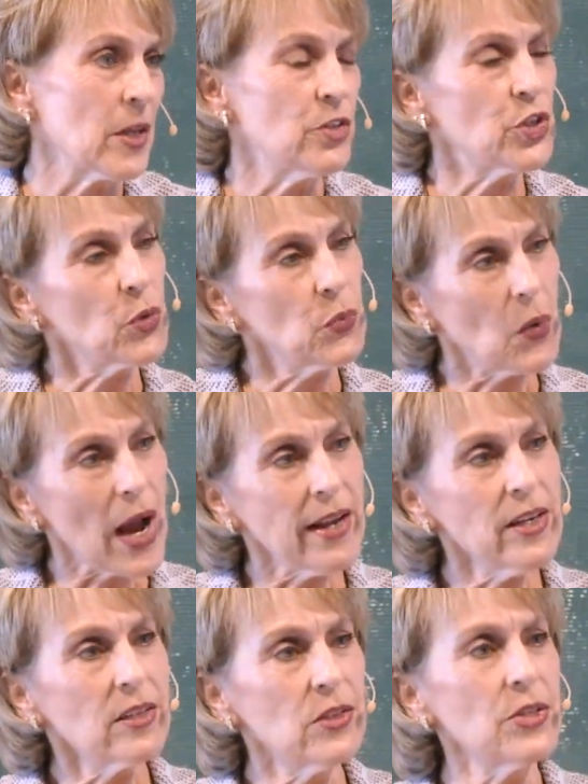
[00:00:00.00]
So
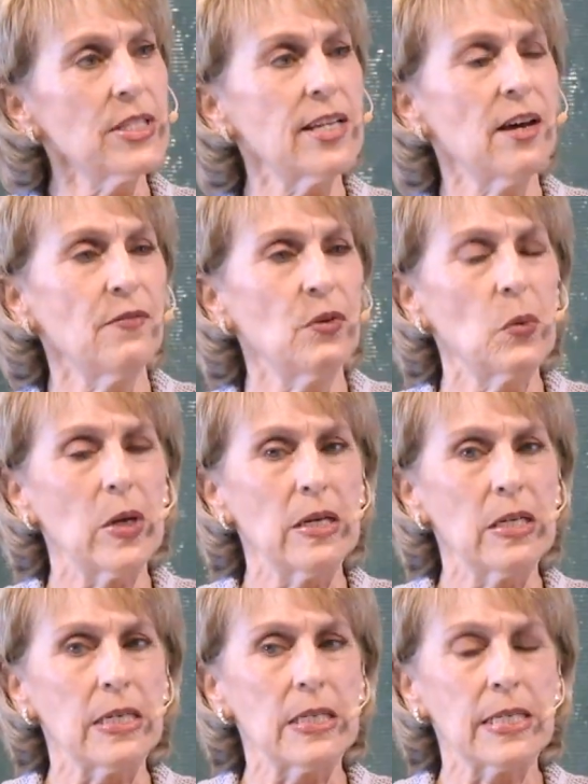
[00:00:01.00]
radical
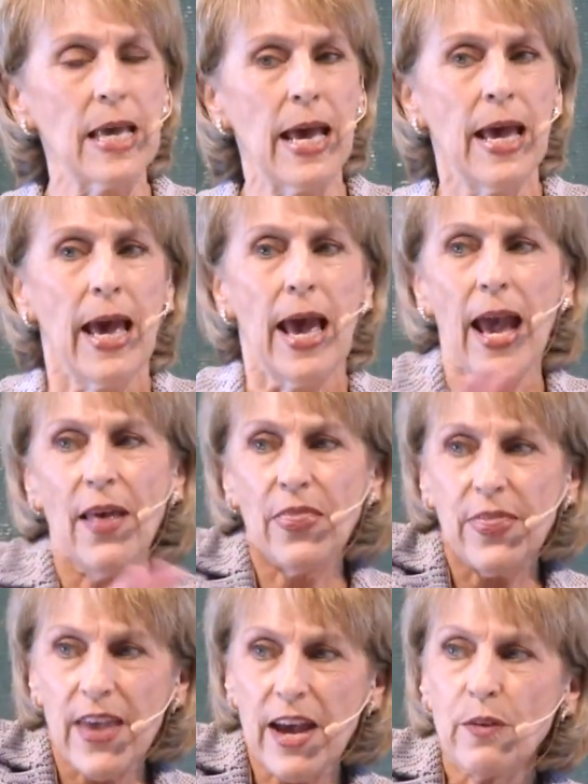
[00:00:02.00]
self-awareness.
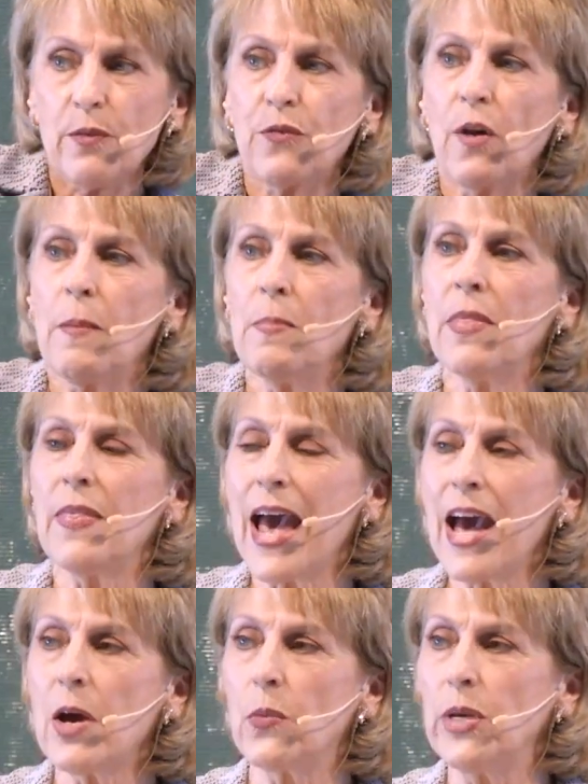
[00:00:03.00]
And then from
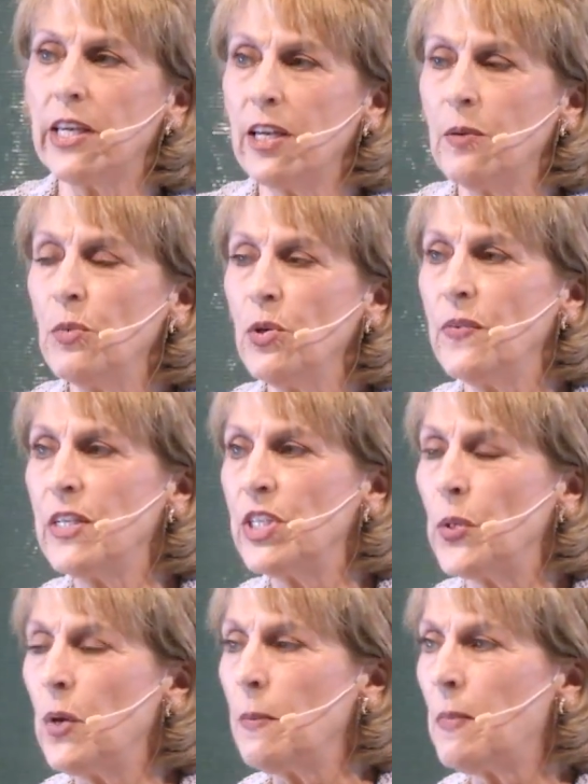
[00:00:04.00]
that, we can move
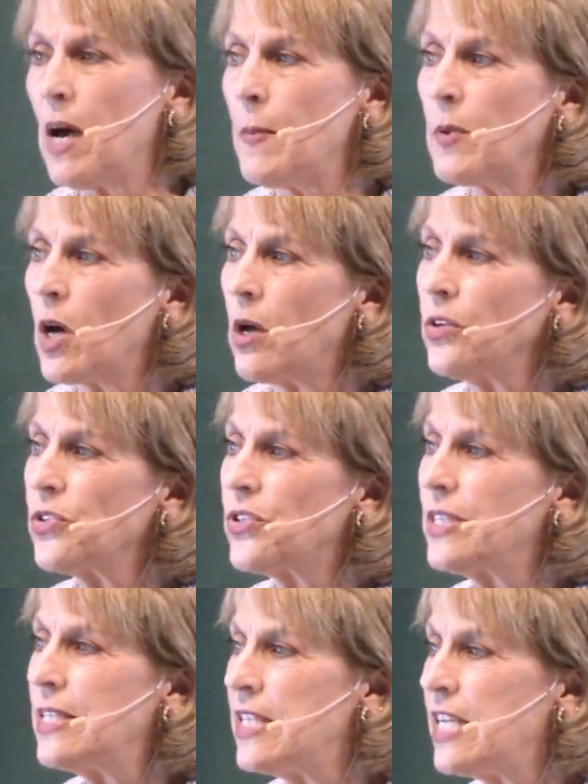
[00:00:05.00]
into what Bob calls
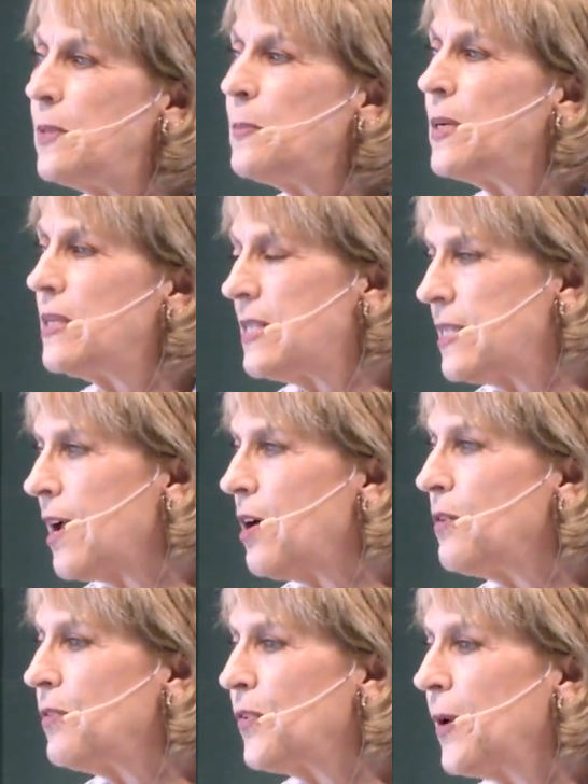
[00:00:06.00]
deep
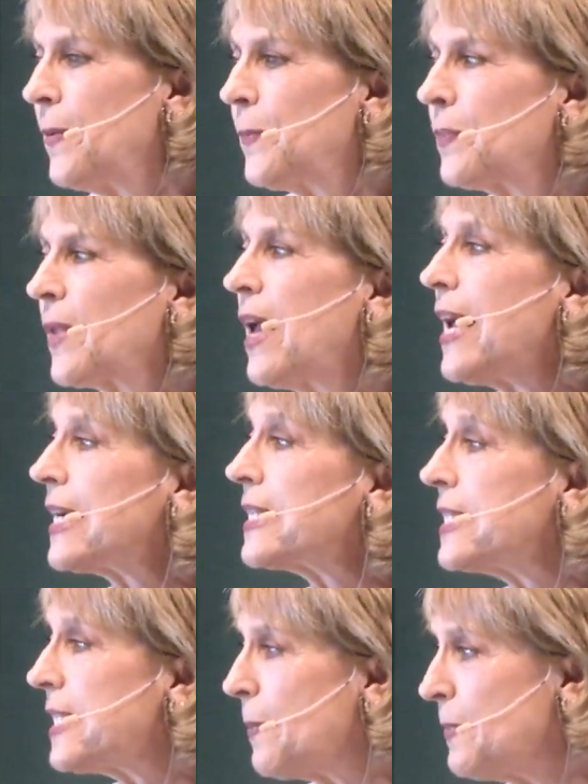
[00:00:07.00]

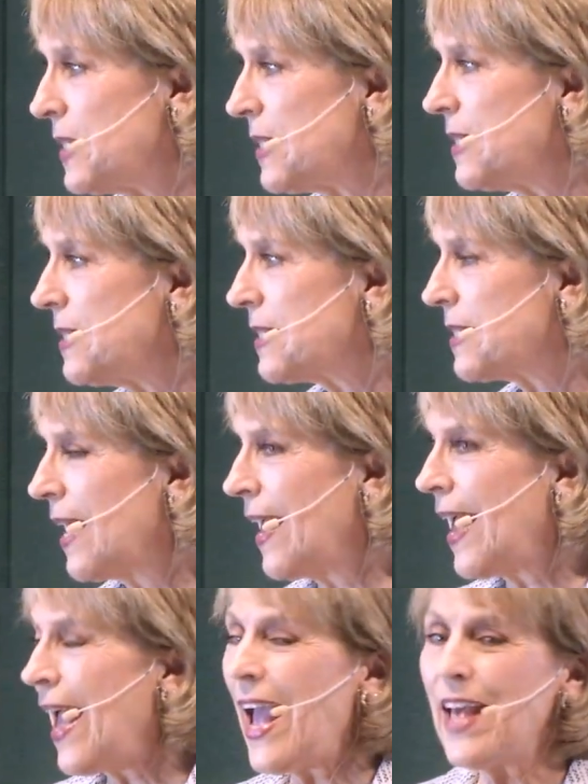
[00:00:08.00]
self-acceptance.
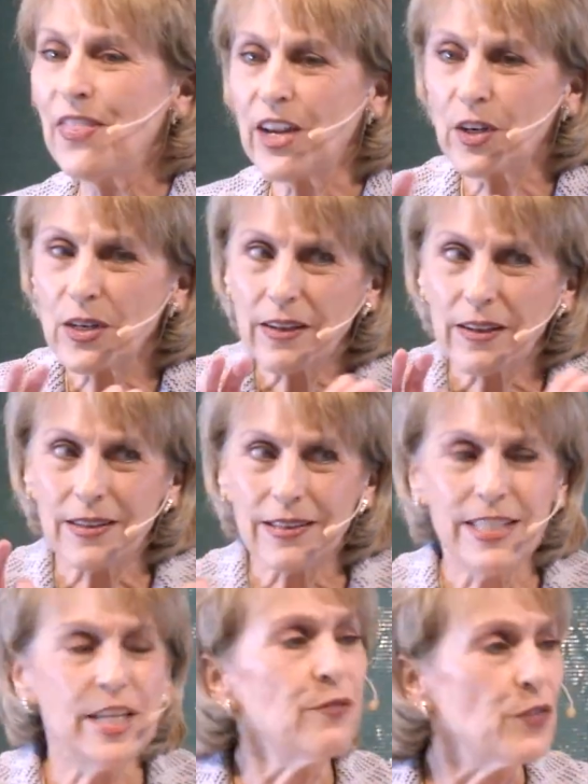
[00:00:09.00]
And they're
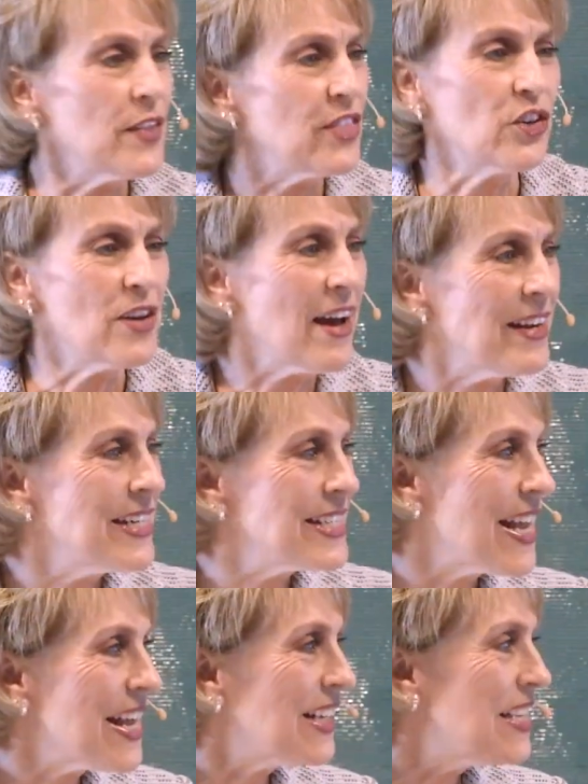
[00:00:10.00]
different. They're not
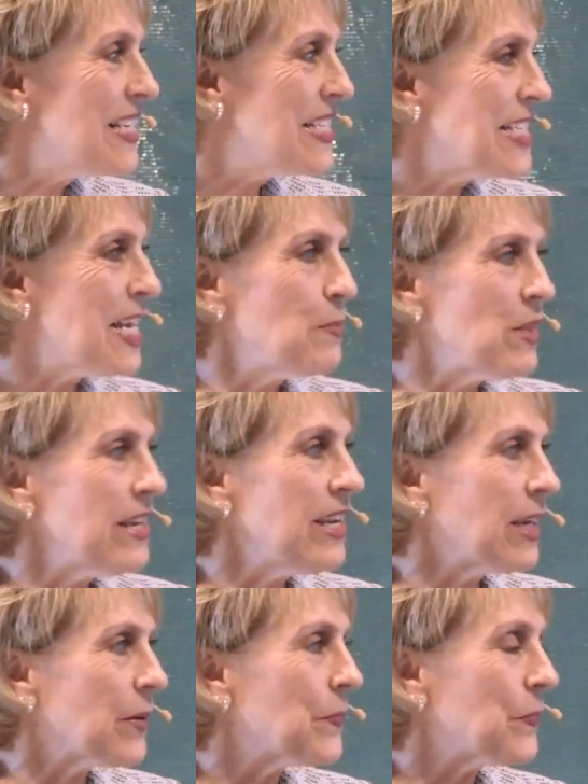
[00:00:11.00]
exactly the same
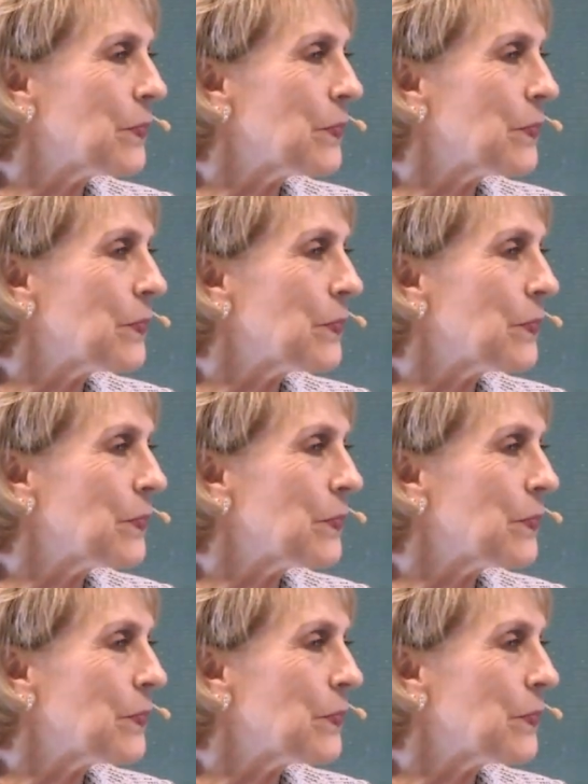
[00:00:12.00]
thing.